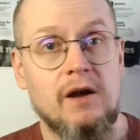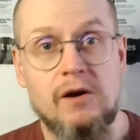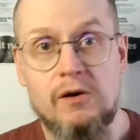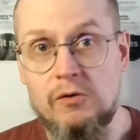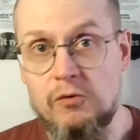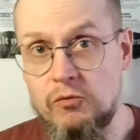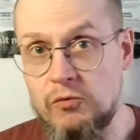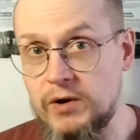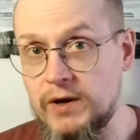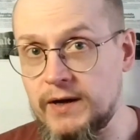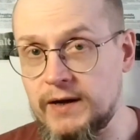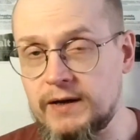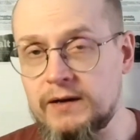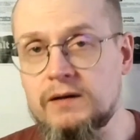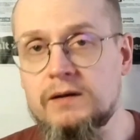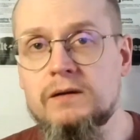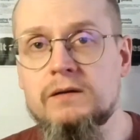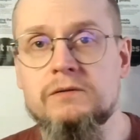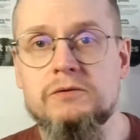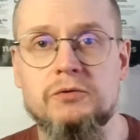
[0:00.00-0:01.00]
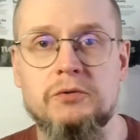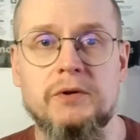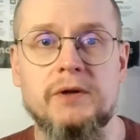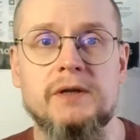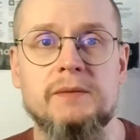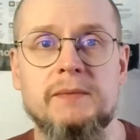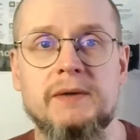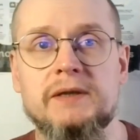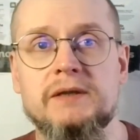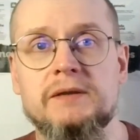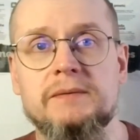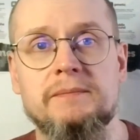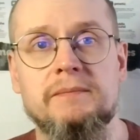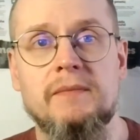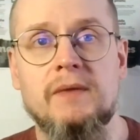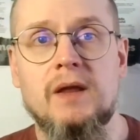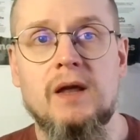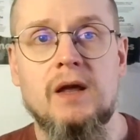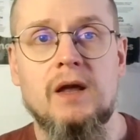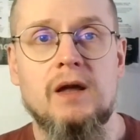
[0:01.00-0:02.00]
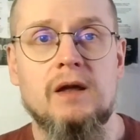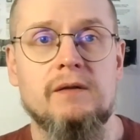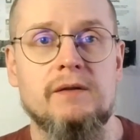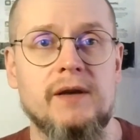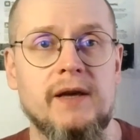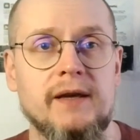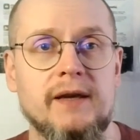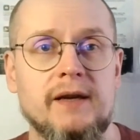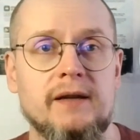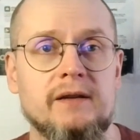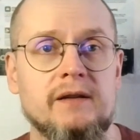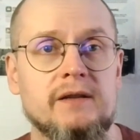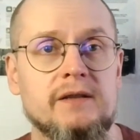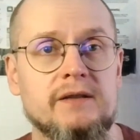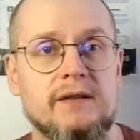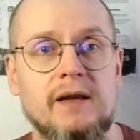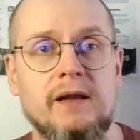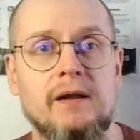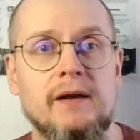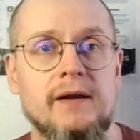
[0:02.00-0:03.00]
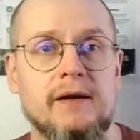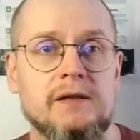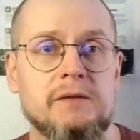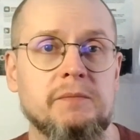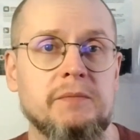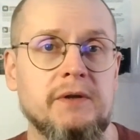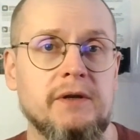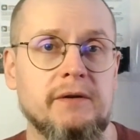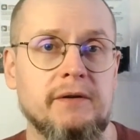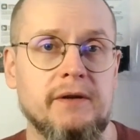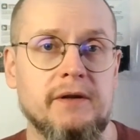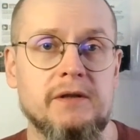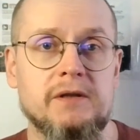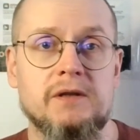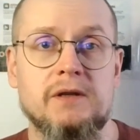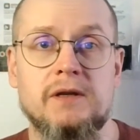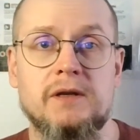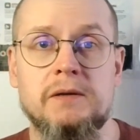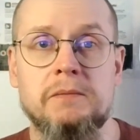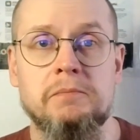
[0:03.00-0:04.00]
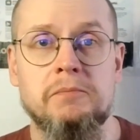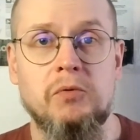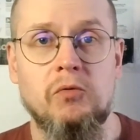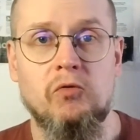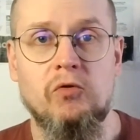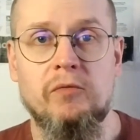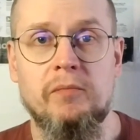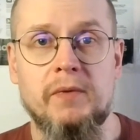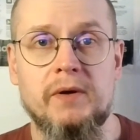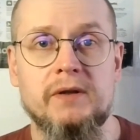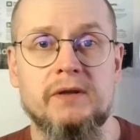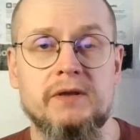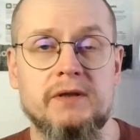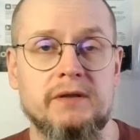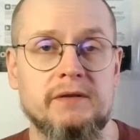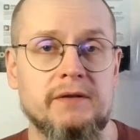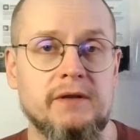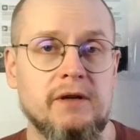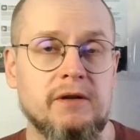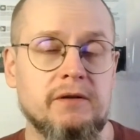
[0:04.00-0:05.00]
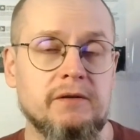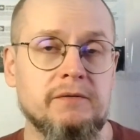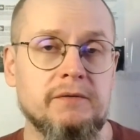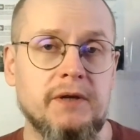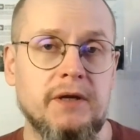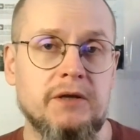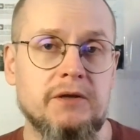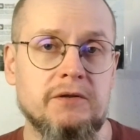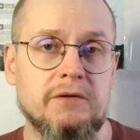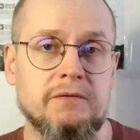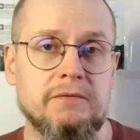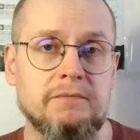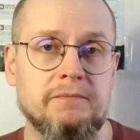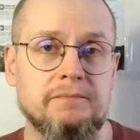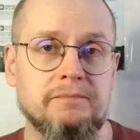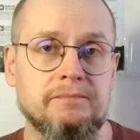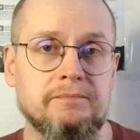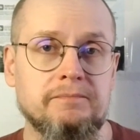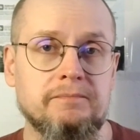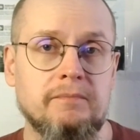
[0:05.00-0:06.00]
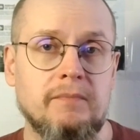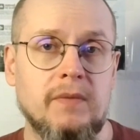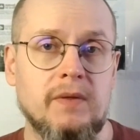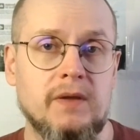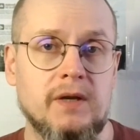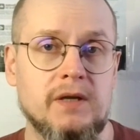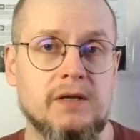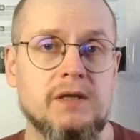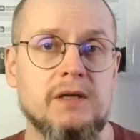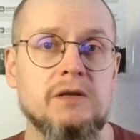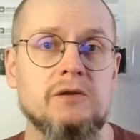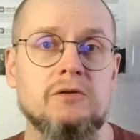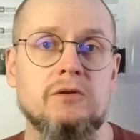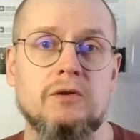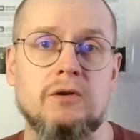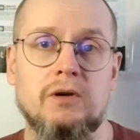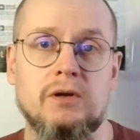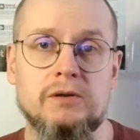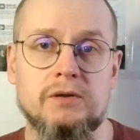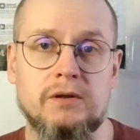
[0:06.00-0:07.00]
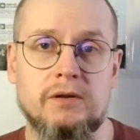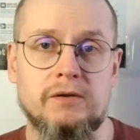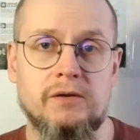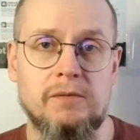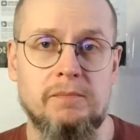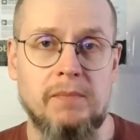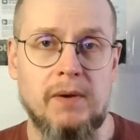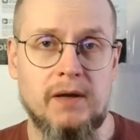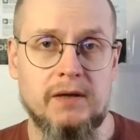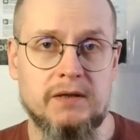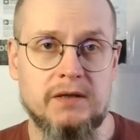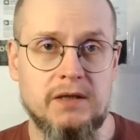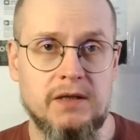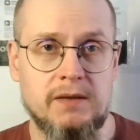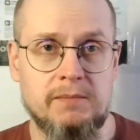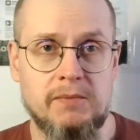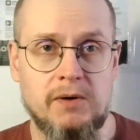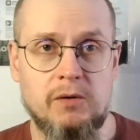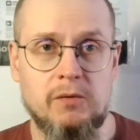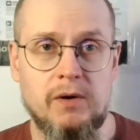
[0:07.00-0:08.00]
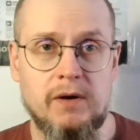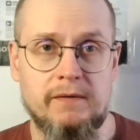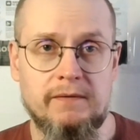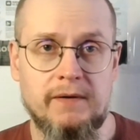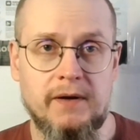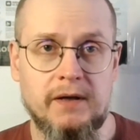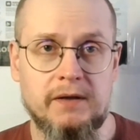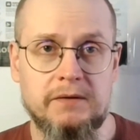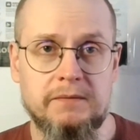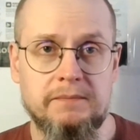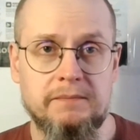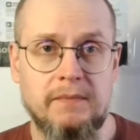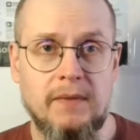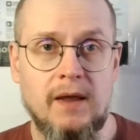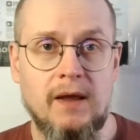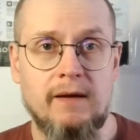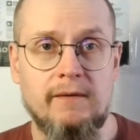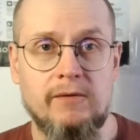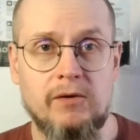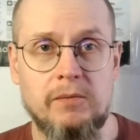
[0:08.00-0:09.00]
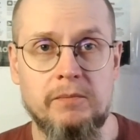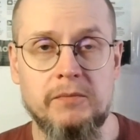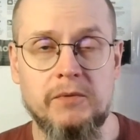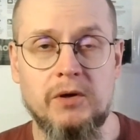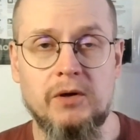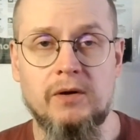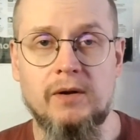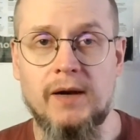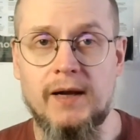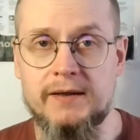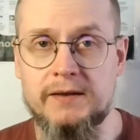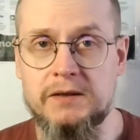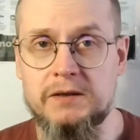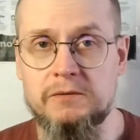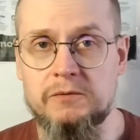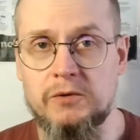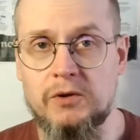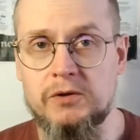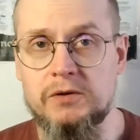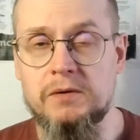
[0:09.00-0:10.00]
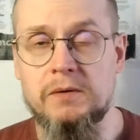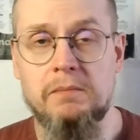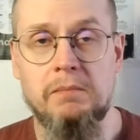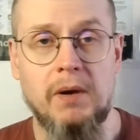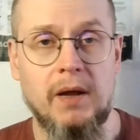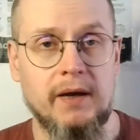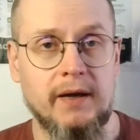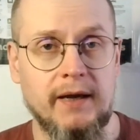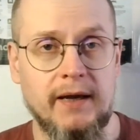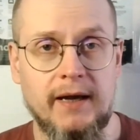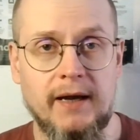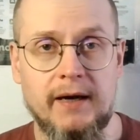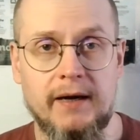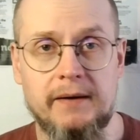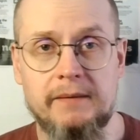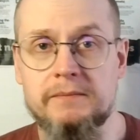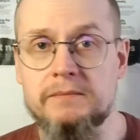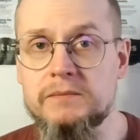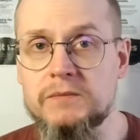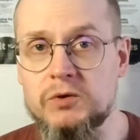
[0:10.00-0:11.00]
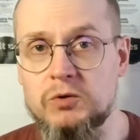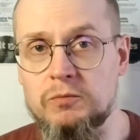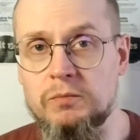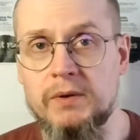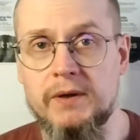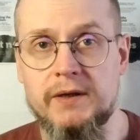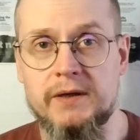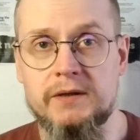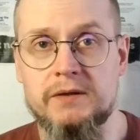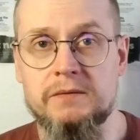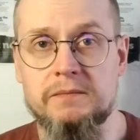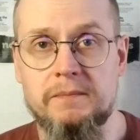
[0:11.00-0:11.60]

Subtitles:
real treatment, they can still experience improvement in their condition. This is called the placebo effect, from the Latin word placere, to please.